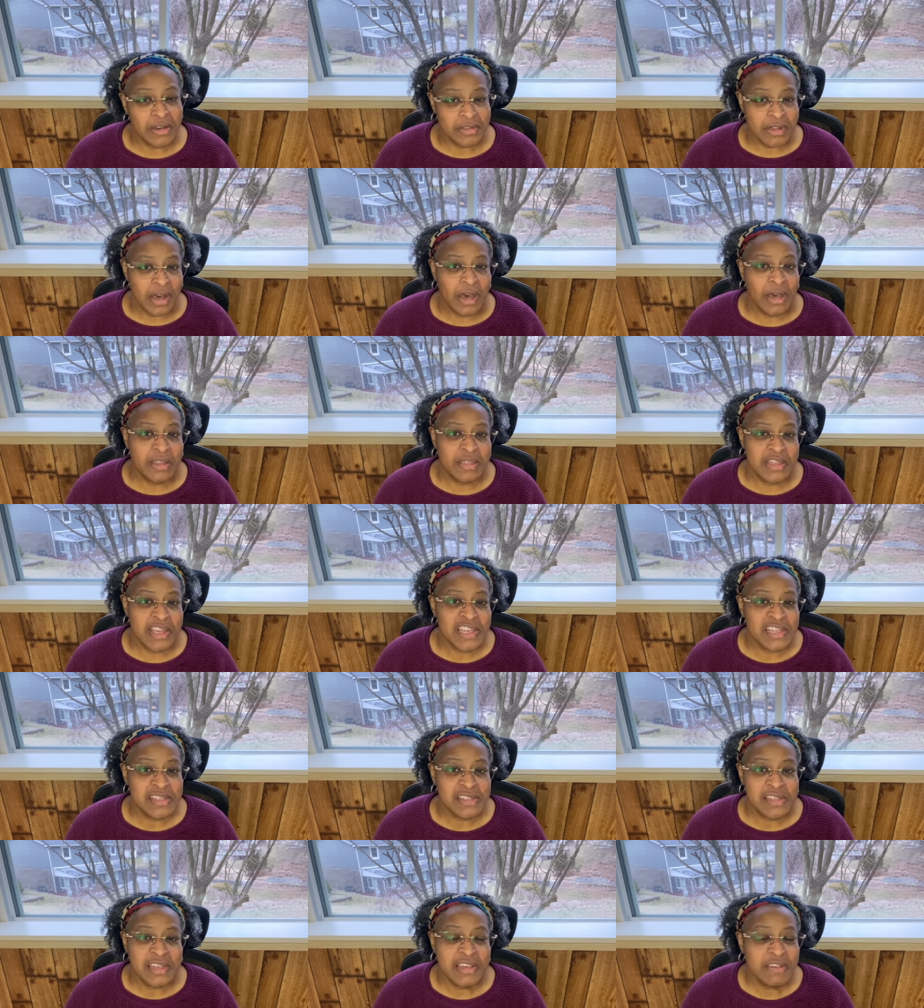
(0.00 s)
uh
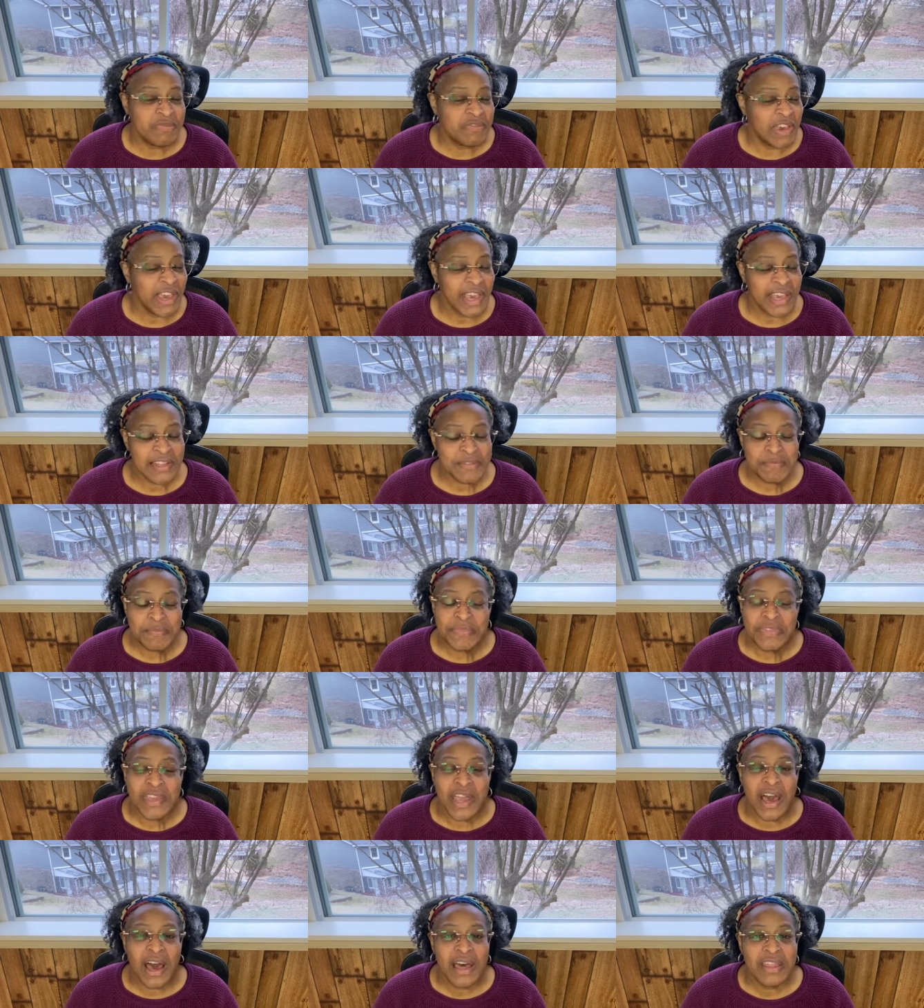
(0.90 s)
this event
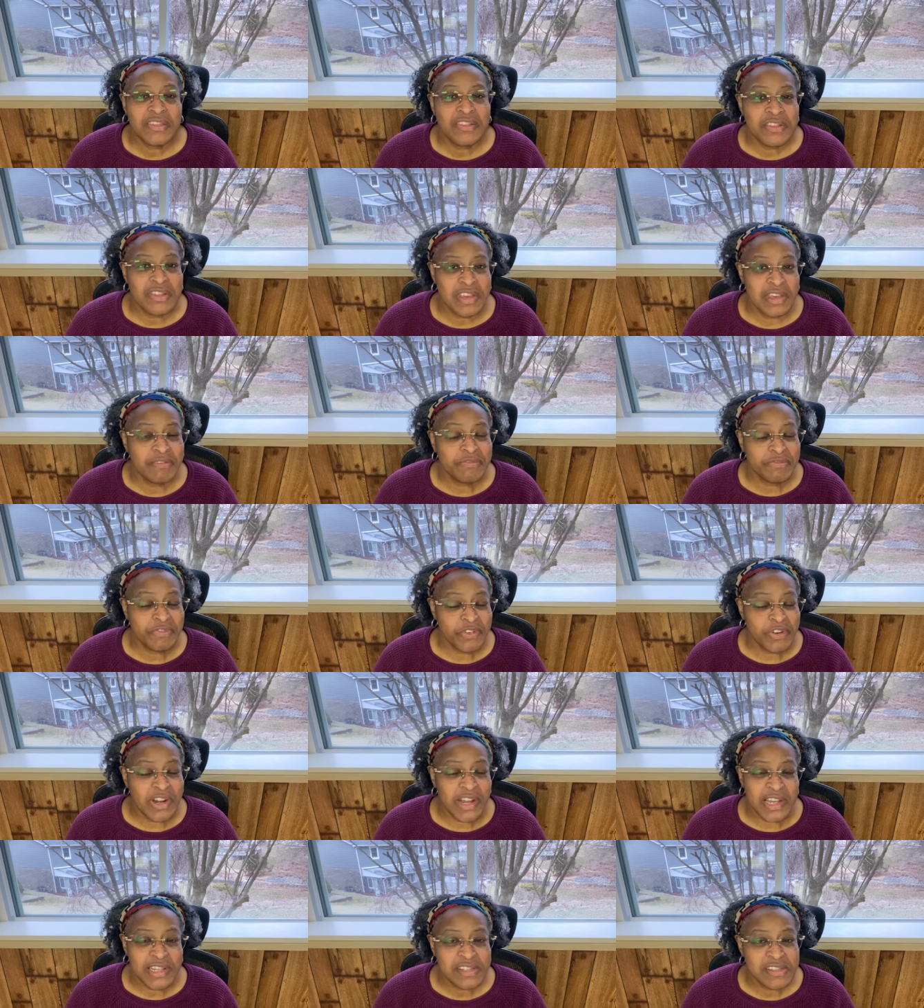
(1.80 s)
other than
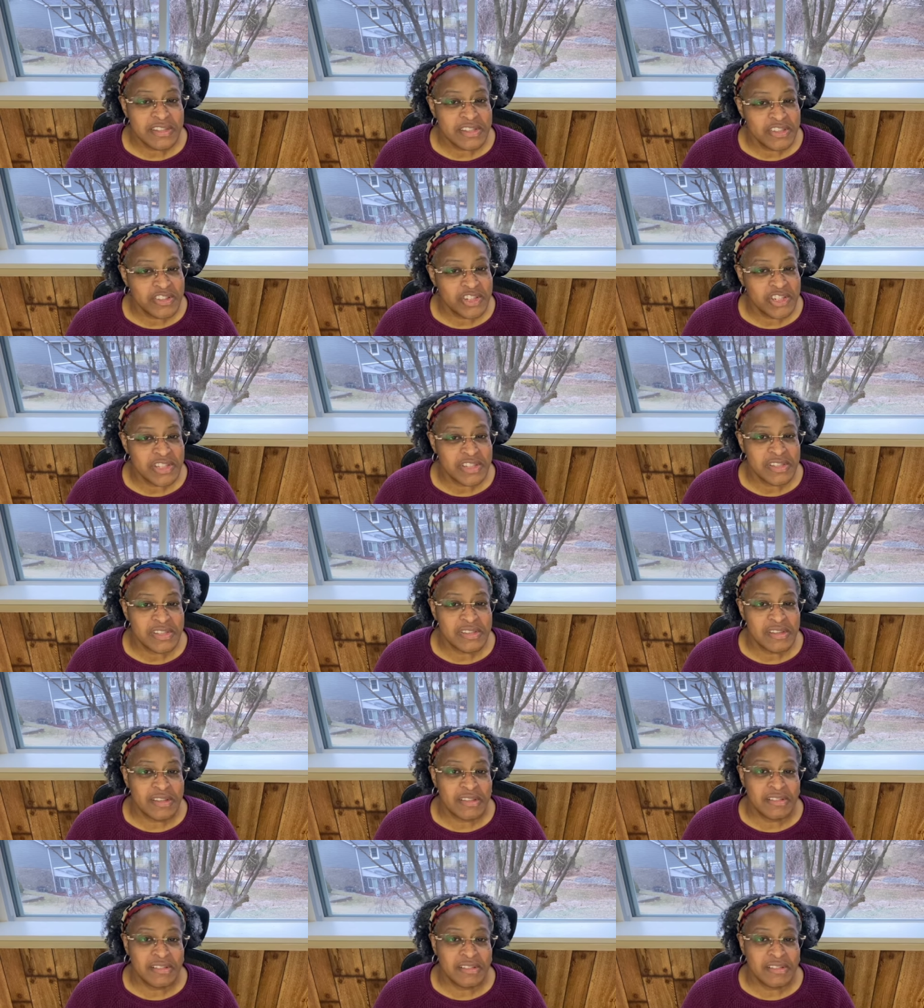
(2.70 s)
for us to just